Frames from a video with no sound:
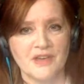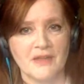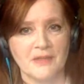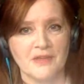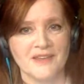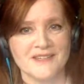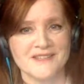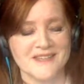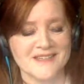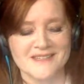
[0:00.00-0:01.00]
But I think
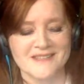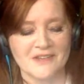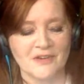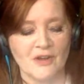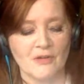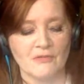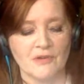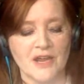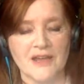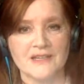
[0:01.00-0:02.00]
it's just,
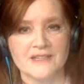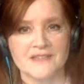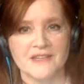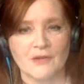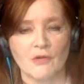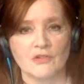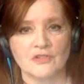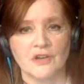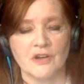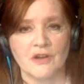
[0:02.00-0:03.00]
realistic,
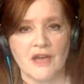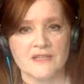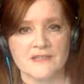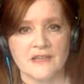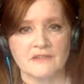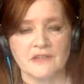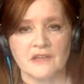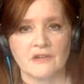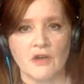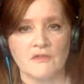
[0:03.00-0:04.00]
ordinary
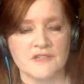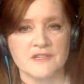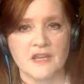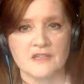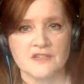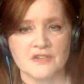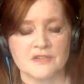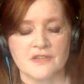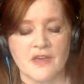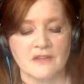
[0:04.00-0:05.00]
Icelandic
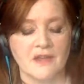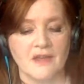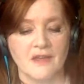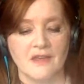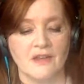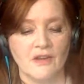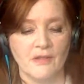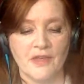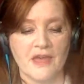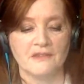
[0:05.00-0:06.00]
conversations that,
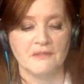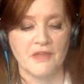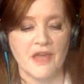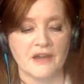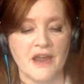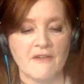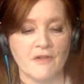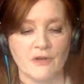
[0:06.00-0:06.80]
they are